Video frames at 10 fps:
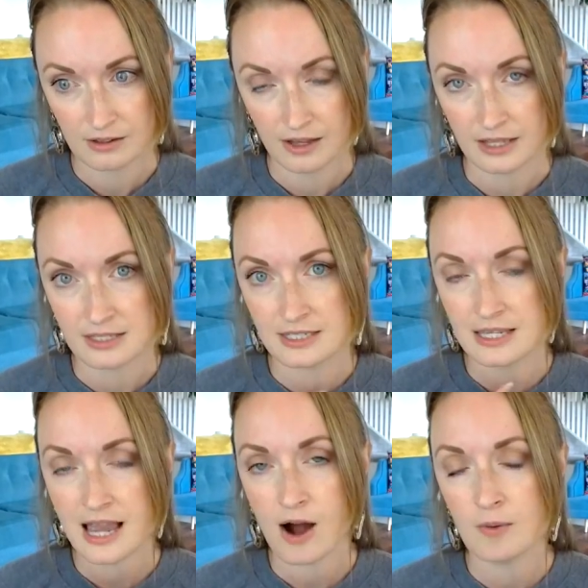And
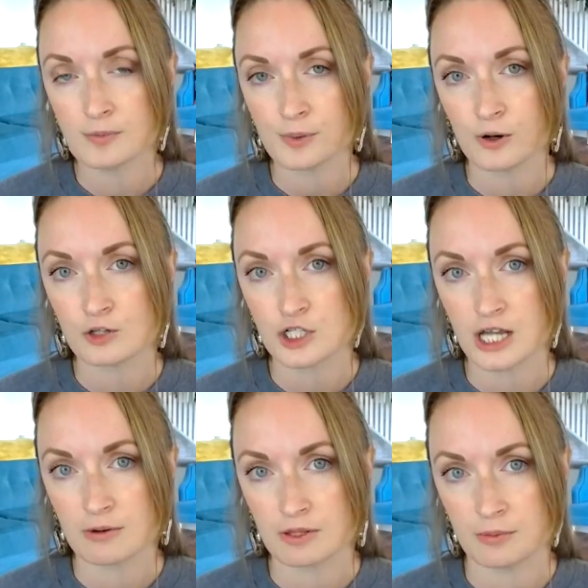see how I'm approaching
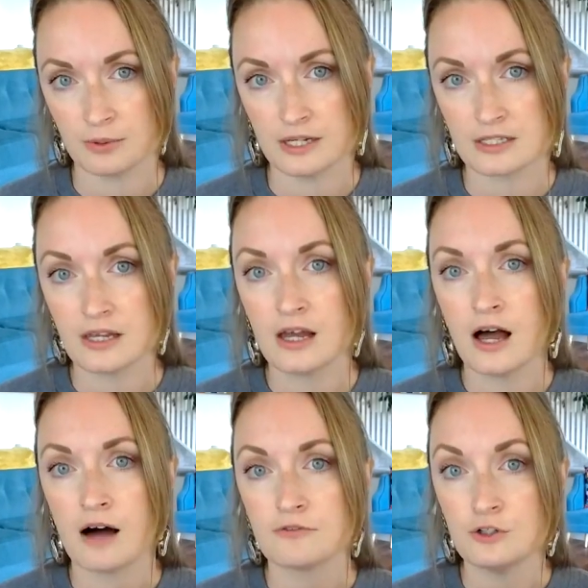it with a place
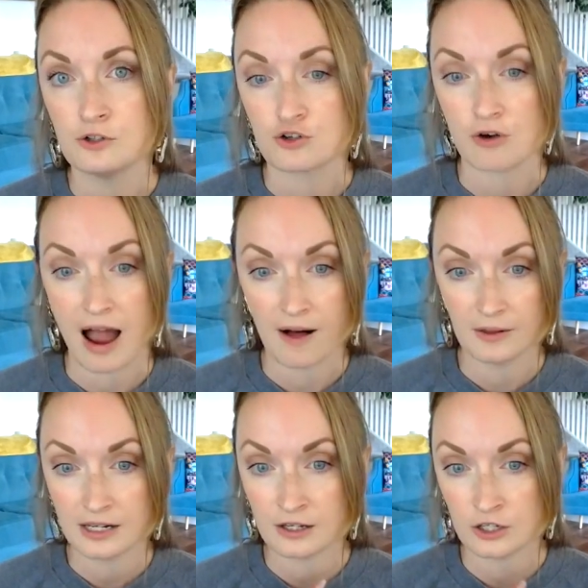of
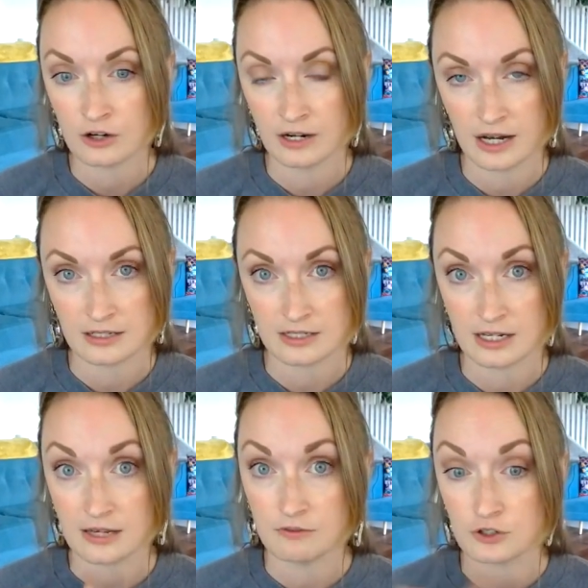neutrality and
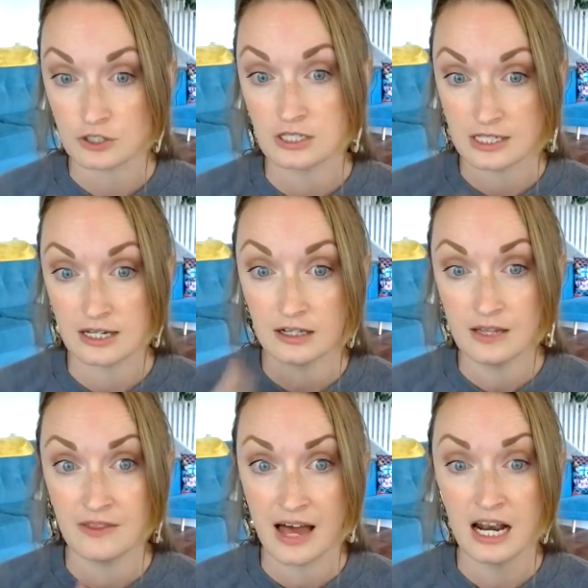curiosity. If you're still
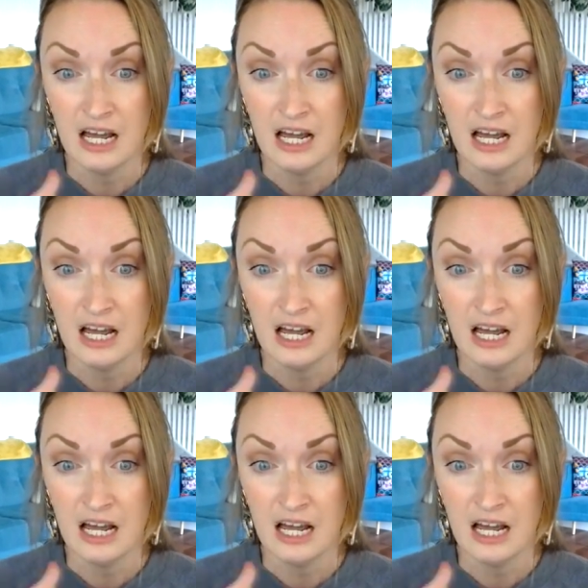in that,